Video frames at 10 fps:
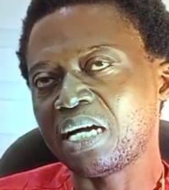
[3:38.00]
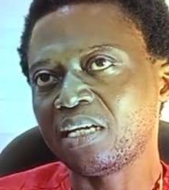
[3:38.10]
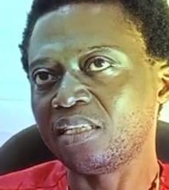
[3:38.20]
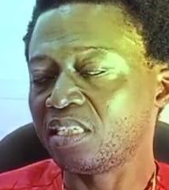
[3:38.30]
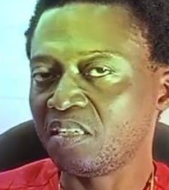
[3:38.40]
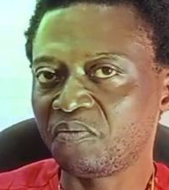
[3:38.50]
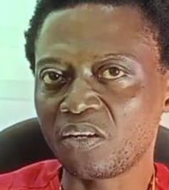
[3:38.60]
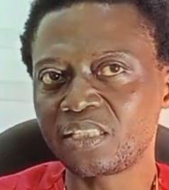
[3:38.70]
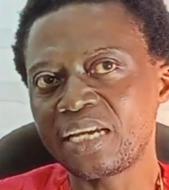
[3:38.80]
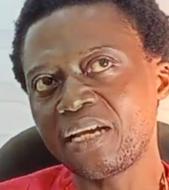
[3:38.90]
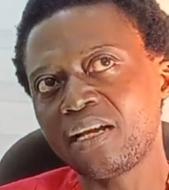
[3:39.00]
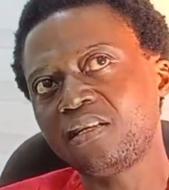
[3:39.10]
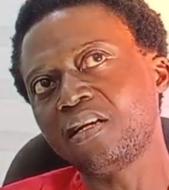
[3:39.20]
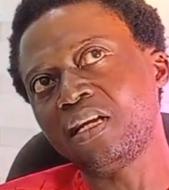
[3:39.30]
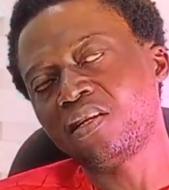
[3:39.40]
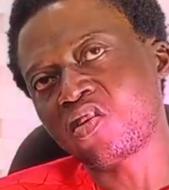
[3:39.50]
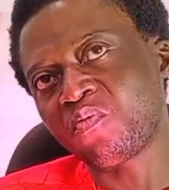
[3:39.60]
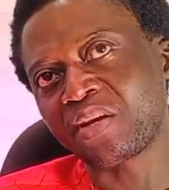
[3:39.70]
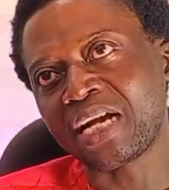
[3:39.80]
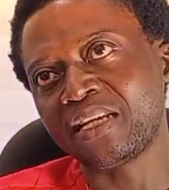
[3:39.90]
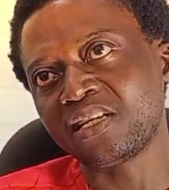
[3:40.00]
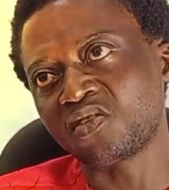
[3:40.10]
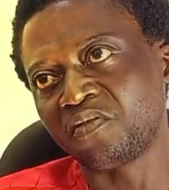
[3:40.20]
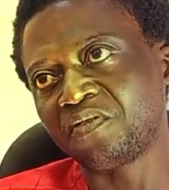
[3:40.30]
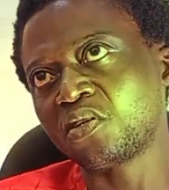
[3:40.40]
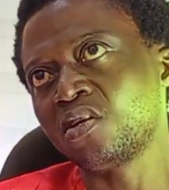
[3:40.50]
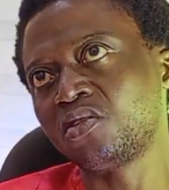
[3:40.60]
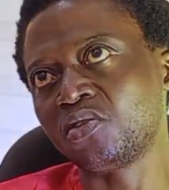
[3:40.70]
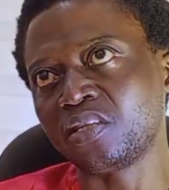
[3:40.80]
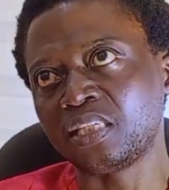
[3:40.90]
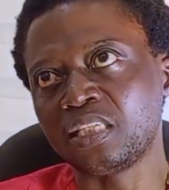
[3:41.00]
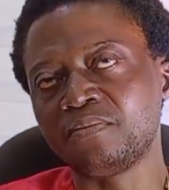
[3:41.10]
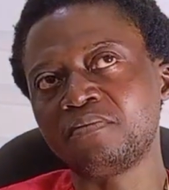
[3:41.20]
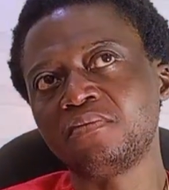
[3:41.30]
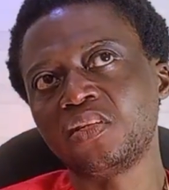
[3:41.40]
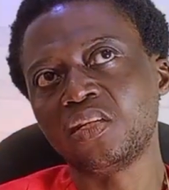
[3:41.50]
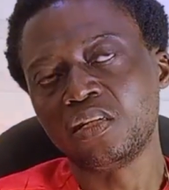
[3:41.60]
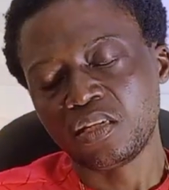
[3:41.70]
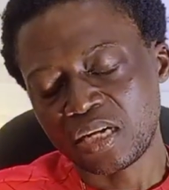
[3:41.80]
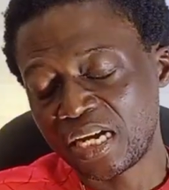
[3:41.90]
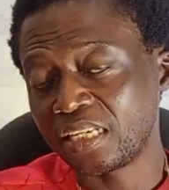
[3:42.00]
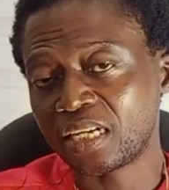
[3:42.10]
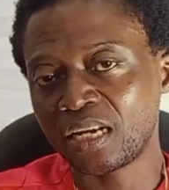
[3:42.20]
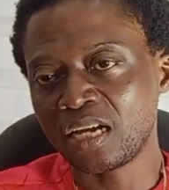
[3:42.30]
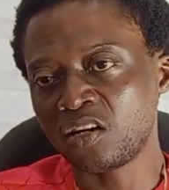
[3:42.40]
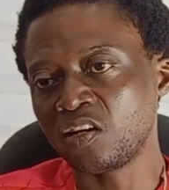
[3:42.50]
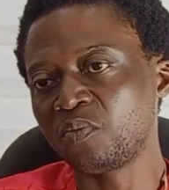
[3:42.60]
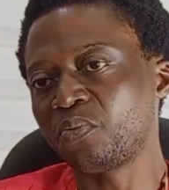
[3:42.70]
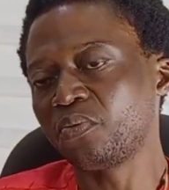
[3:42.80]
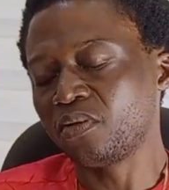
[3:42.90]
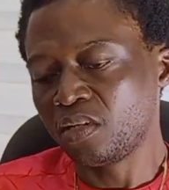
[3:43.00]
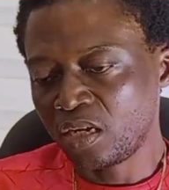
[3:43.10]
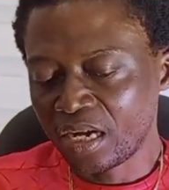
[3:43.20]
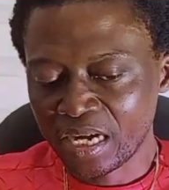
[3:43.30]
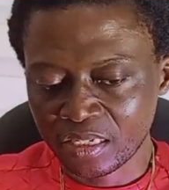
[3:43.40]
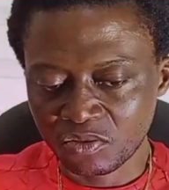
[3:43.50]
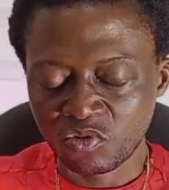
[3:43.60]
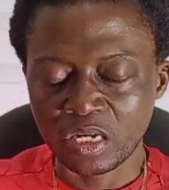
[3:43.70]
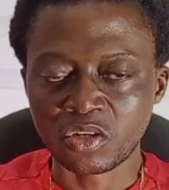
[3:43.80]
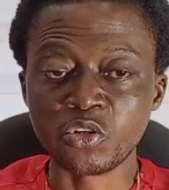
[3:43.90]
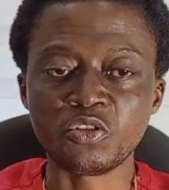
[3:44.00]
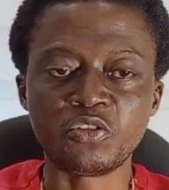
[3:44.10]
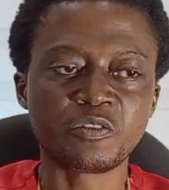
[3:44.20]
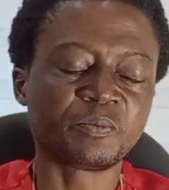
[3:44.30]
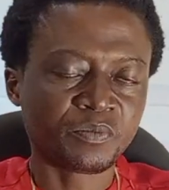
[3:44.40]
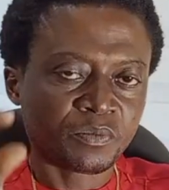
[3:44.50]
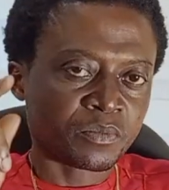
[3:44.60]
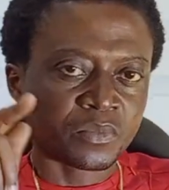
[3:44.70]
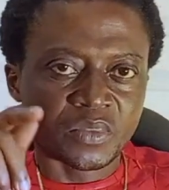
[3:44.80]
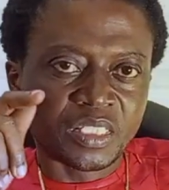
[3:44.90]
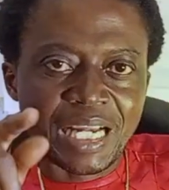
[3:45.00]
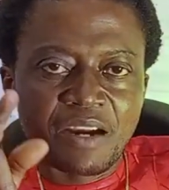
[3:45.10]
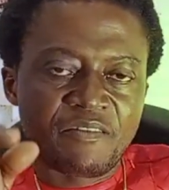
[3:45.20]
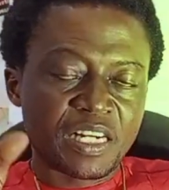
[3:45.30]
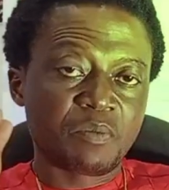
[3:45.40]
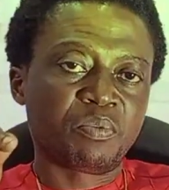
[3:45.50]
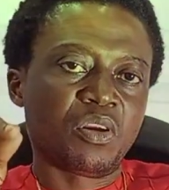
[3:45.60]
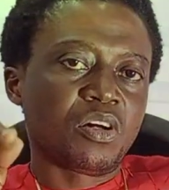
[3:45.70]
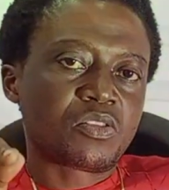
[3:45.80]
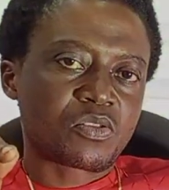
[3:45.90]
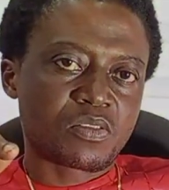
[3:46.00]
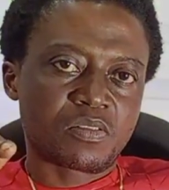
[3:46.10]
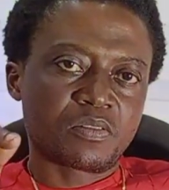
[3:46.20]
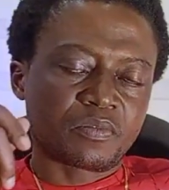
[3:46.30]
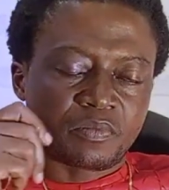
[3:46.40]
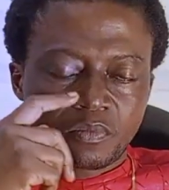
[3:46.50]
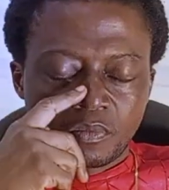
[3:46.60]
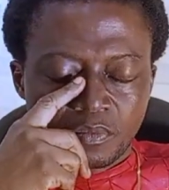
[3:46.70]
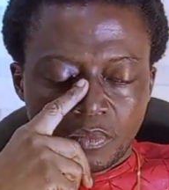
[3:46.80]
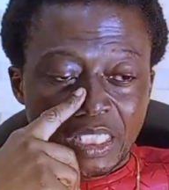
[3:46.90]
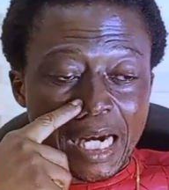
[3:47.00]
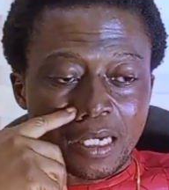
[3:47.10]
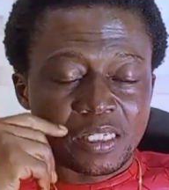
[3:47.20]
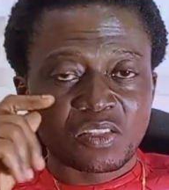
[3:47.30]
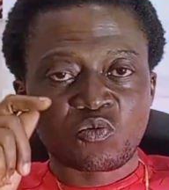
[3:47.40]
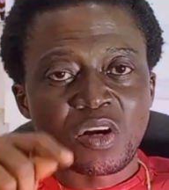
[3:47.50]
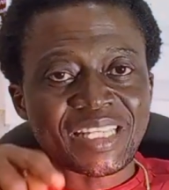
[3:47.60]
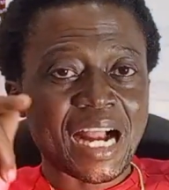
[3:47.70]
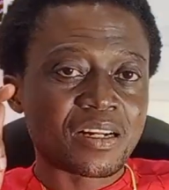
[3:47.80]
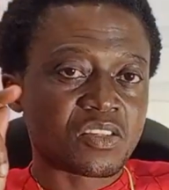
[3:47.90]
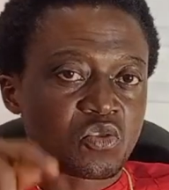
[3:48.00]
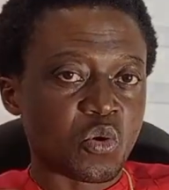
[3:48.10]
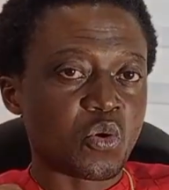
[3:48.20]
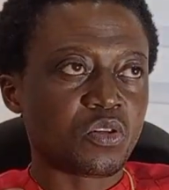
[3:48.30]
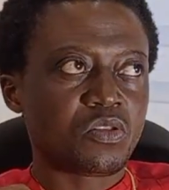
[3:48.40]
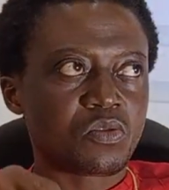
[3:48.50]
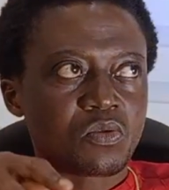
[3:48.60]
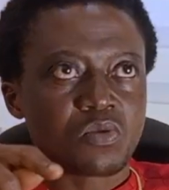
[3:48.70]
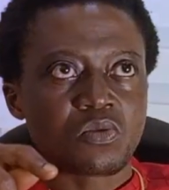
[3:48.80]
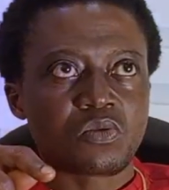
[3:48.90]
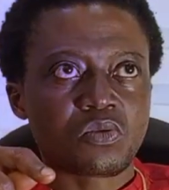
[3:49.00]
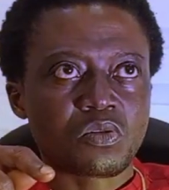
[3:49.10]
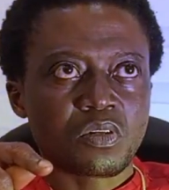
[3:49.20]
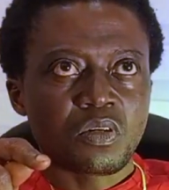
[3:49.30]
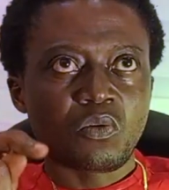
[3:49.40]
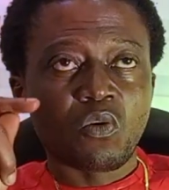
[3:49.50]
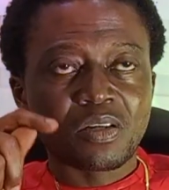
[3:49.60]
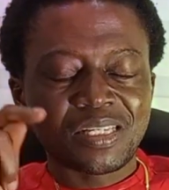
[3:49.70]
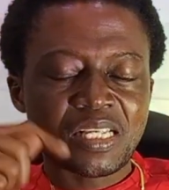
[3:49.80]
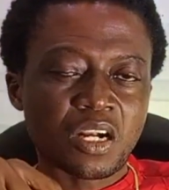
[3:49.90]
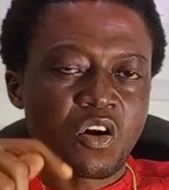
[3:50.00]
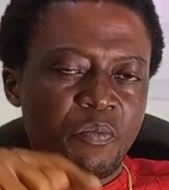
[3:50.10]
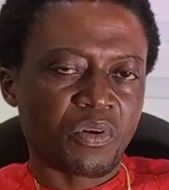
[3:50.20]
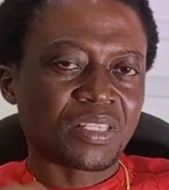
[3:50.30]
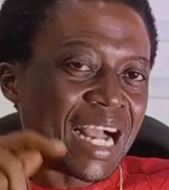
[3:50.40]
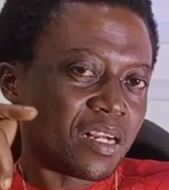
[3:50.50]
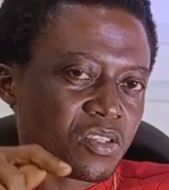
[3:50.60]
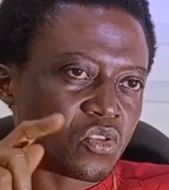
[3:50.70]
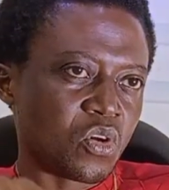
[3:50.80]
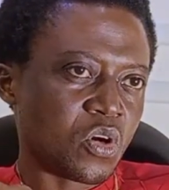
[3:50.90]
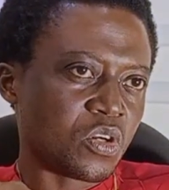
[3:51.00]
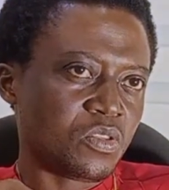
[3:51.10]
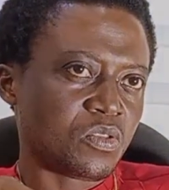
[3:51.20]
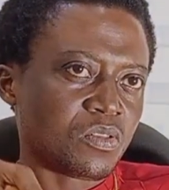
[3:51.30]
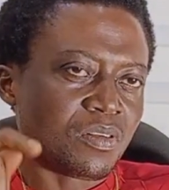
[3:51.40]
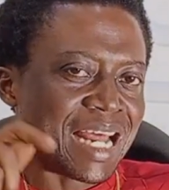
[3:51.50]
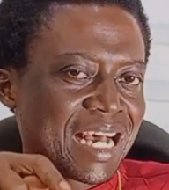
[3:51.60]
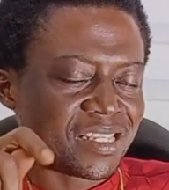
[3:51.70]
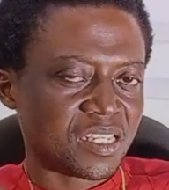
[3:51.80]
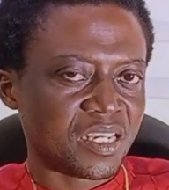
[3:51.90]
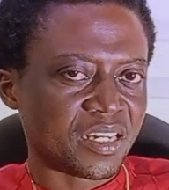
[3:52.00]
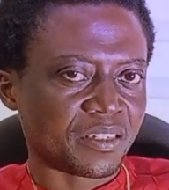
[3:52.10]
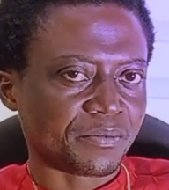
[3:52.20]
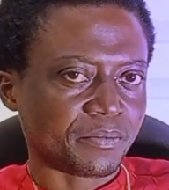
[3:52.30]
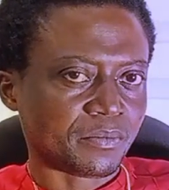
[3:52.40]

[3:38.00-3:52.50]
and he defaulted, and the company added some figure to him, and he cleared up, and we are good. That very plot is what I resold, was the second plot I resold last year.